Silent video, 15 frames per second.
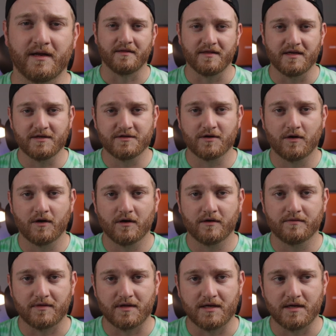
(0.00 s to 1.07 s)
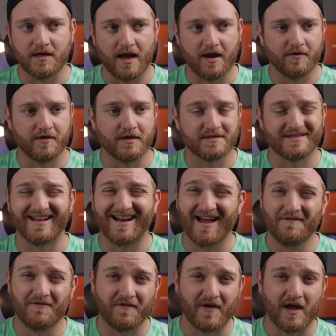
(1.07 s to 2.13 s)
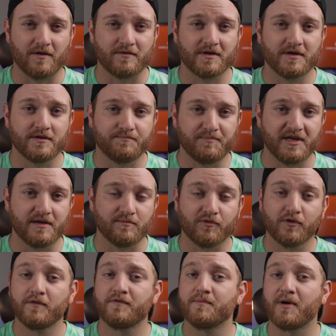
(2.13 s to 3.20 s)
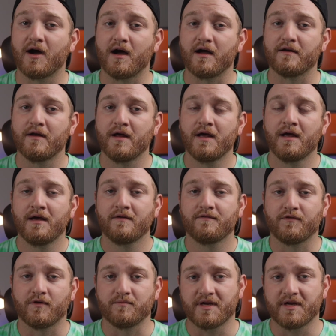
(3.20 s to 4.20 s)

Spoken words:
And these are the areas that I found could be improved upon from